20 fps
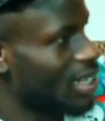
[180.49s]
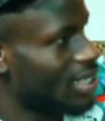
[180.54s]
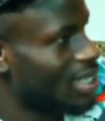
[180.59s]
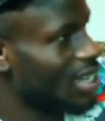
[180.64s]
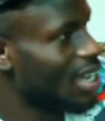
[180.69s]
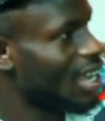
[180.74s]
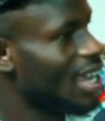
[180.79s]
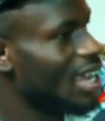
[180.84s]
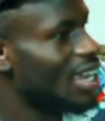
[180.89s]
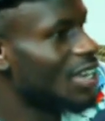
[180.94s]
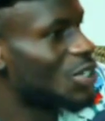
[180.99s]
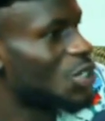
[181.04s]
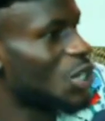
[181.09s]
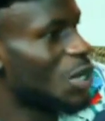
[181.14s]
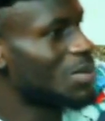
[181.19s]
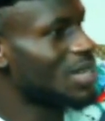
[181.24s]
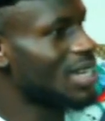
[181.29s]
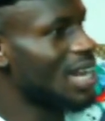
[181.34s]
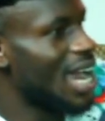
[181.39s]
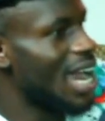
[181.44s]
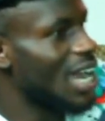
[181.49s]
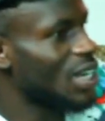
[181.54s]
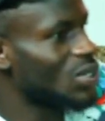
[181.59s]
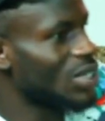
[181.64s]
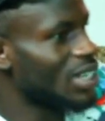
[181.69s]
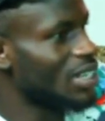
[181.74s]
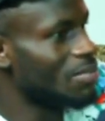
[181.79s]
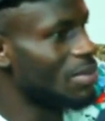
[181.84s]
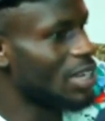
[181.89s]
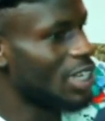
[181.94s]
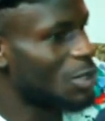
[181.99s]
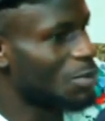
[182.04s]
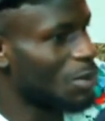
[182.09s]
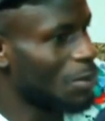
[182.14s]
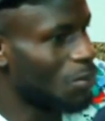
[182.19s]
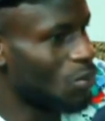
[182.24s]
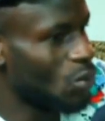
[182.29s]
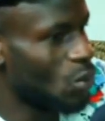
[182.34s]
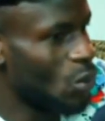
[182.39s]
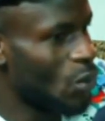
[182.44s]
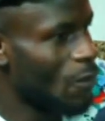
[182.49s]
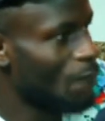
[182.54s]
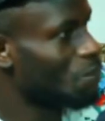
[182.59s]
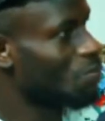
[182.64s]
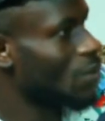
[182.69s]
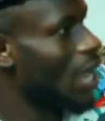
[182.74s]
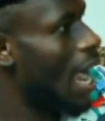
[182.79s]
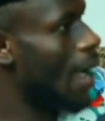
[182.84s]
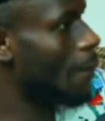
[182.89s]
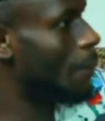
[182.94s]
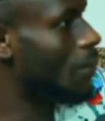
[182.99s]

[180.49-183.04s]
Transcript: it's something that actually makes people happy.